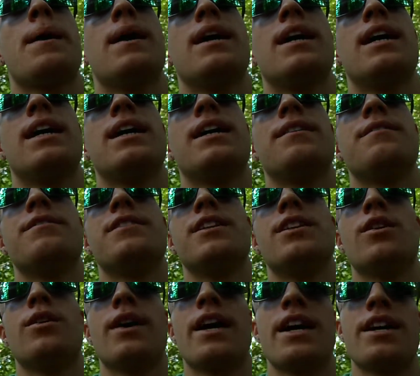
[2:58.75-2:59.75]

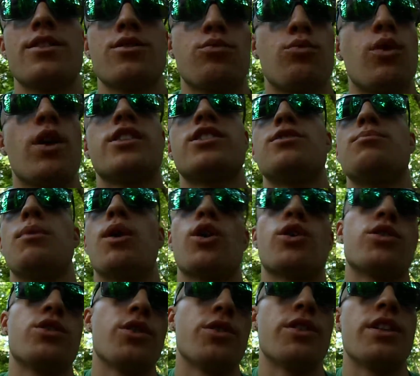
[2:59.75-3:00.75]
has rust
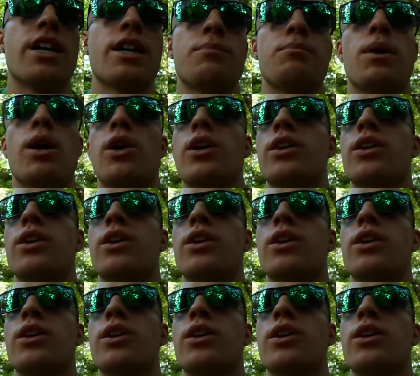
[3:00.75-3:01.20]
marks or ding